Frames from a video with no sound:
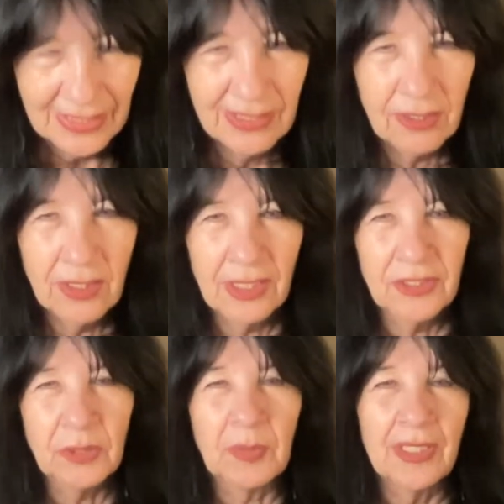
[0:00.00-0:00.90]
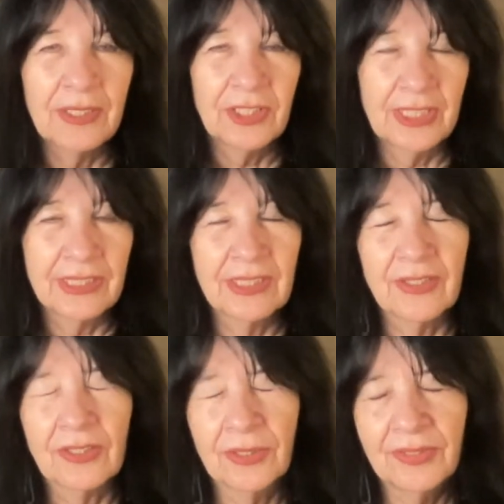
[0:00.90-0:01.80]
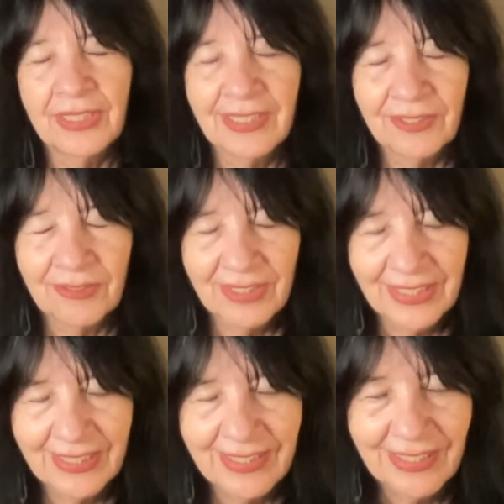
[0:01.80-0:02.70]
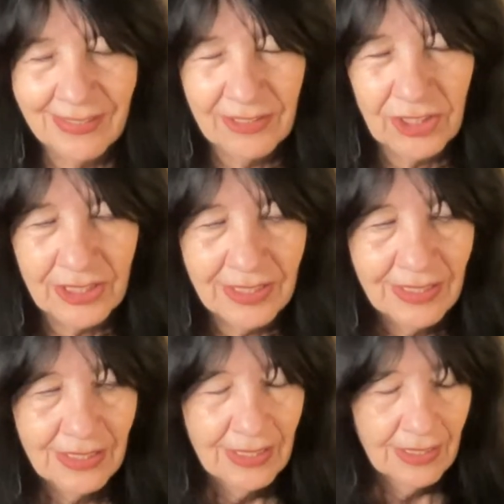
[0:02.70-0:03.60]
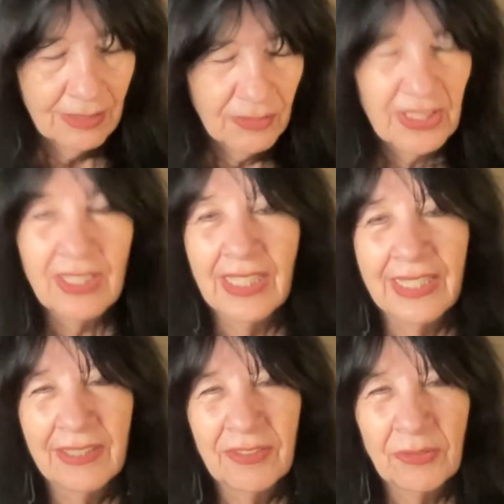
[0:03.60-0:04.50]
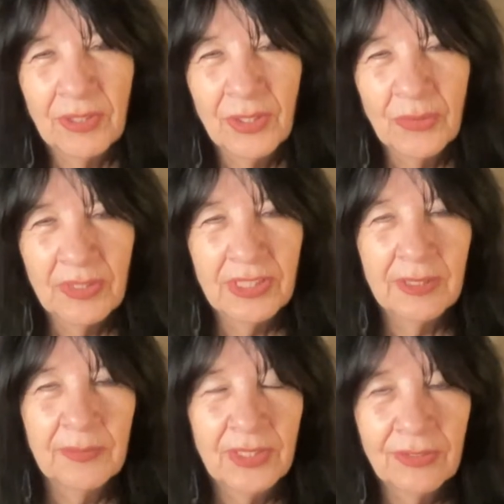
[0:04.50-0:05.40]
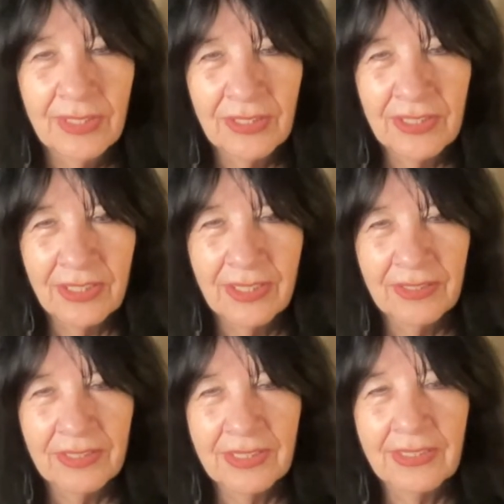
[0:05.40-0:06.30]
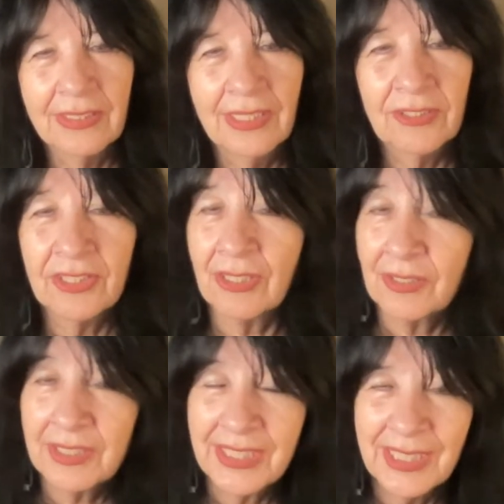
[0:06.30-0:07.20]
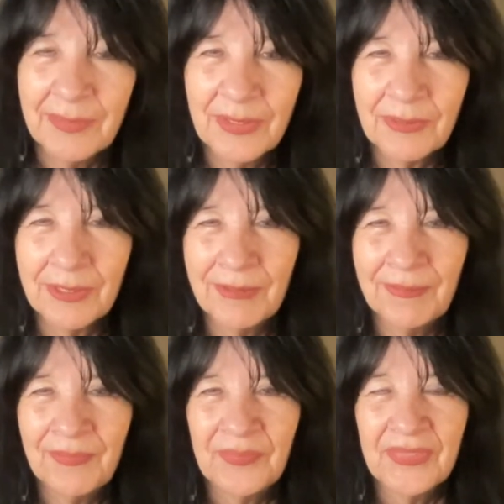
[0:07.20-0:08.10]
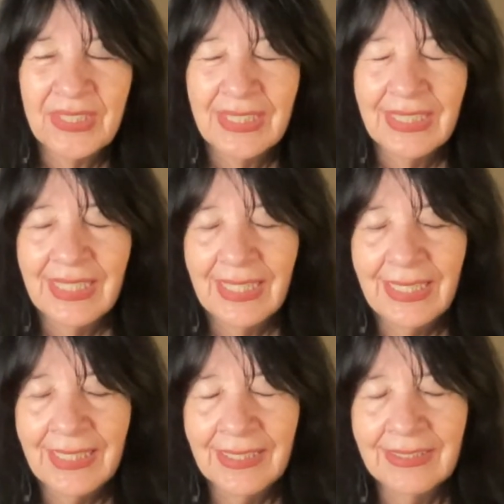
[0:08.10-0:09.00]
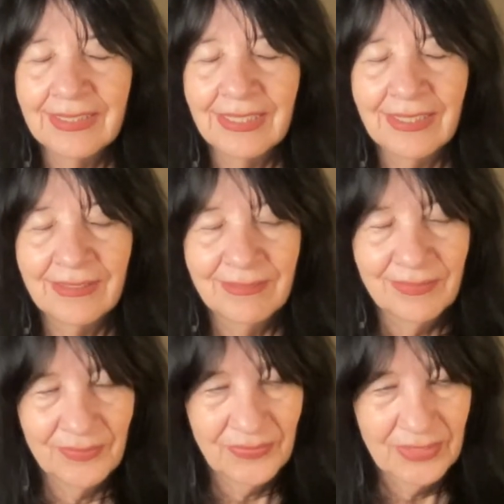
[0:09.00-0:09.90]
and the large projects, including the Norton Anthology, When the Light of the World Was Subdued. Our songs came through, and